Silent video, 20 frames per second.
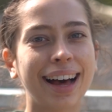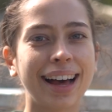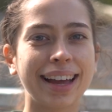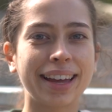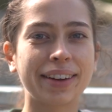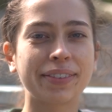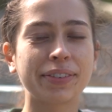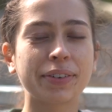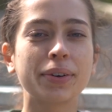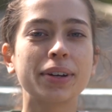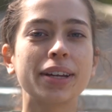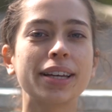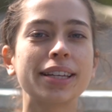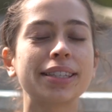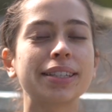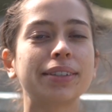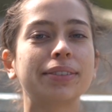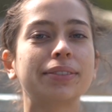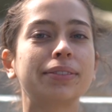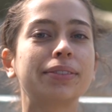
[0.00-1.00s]
Hi everyone,
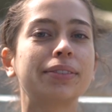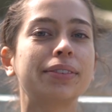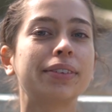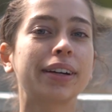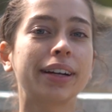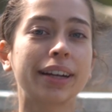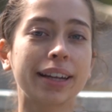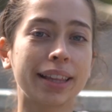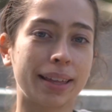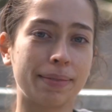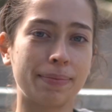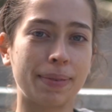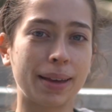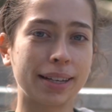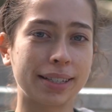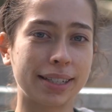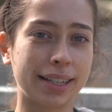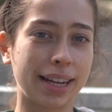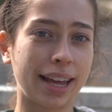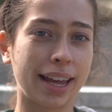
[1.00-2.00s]
it's a really
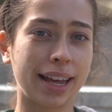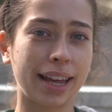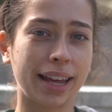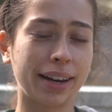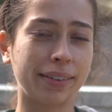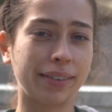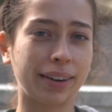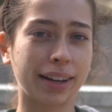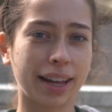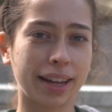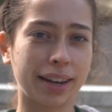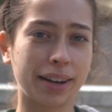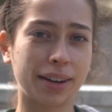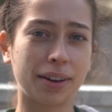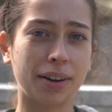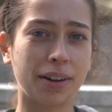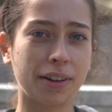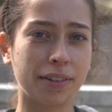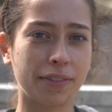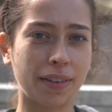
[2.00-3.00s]
big day here at Kennan
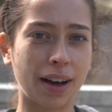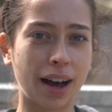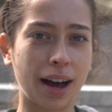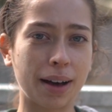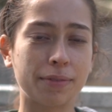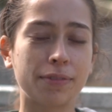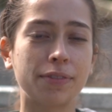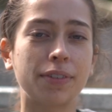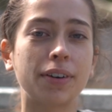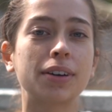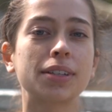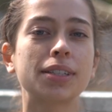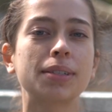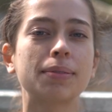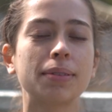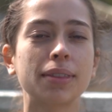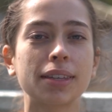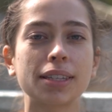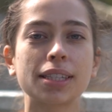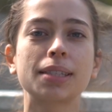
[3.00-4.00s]
Hall Farm for
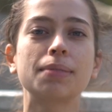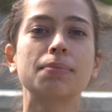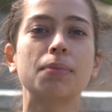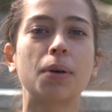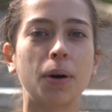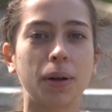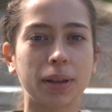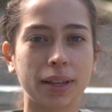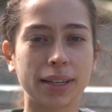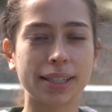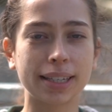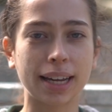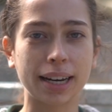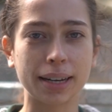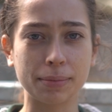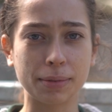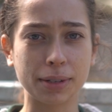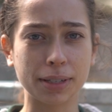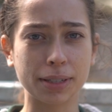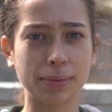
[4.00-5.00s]
some of the smallest
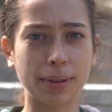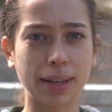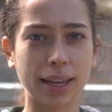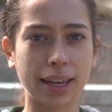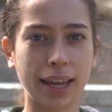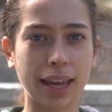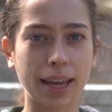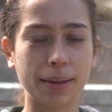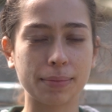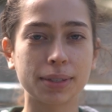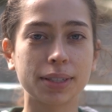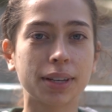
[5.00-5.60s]
animals we keep.